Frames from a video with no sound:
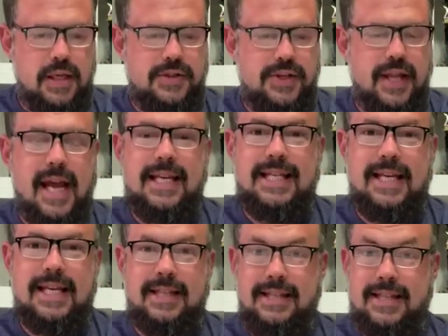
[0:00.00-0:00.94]
likes
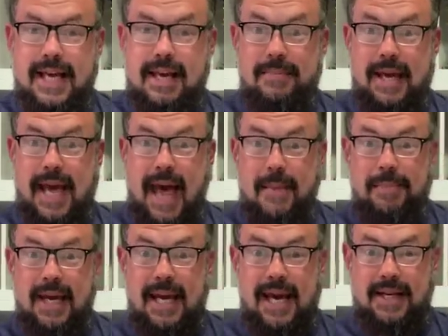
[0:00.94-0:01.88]
to keep me
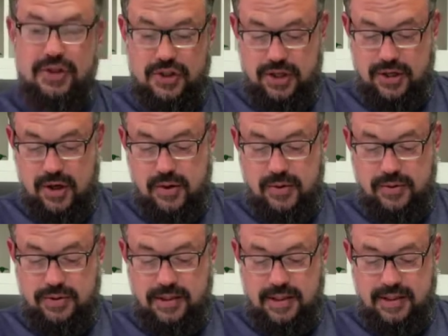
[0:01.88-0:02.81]
happy, and she
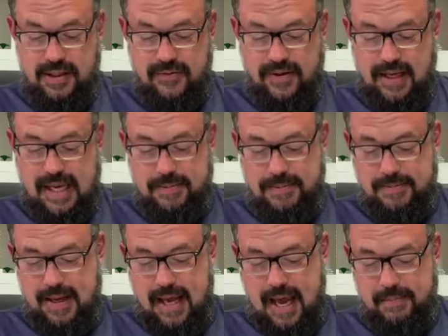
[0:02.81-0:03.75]
knows the stuff that keeps
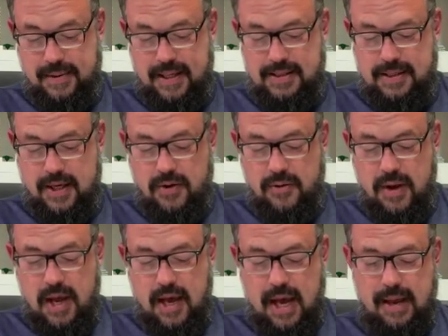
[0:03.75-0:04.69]
me happy. So,
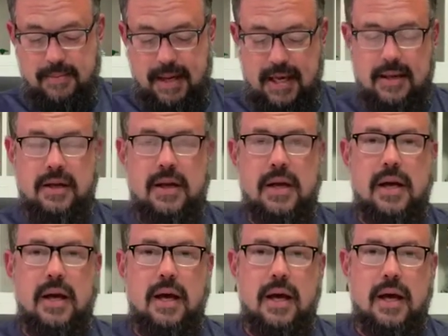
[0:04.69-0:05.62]
I mean,
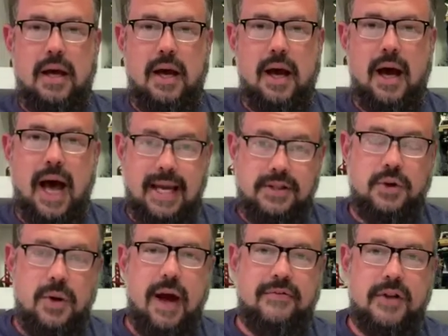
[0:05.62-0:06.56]
I
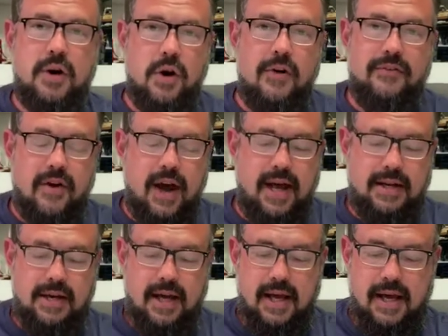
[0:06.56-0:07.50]
do have the
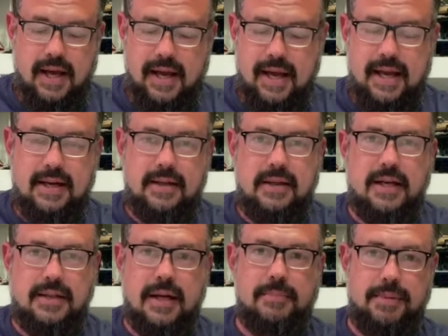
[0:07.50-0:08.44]
girlfriend, and
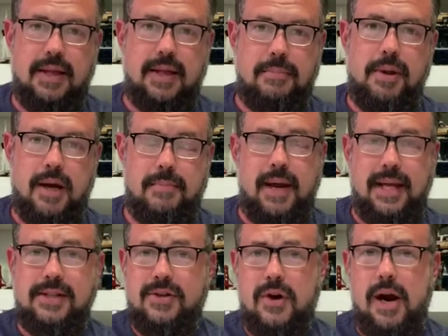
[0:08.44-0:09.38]
not to completely plug my
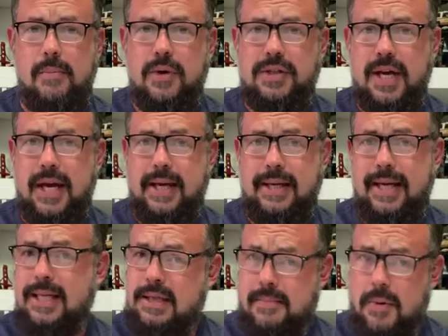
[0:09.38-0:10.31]
Instagram, which I
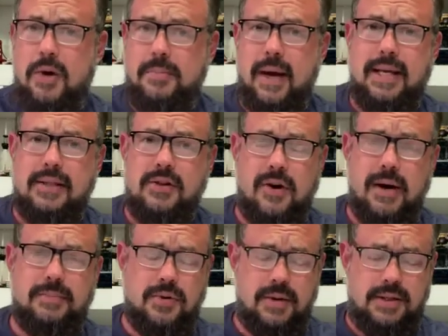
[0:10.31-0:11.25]
guess I'm on my
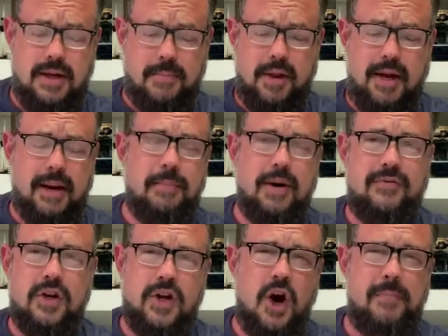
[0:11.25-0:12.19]
Instagram, so it's not plugging. But
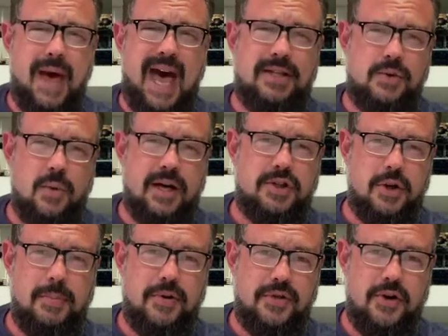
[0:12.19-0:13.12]
if you go back to
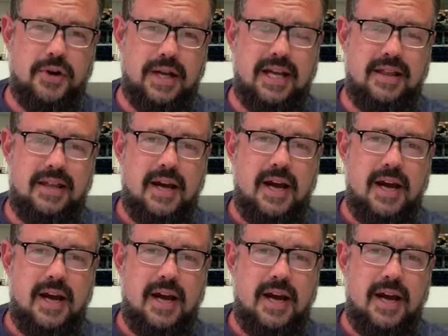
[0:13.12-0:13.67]
October 30th,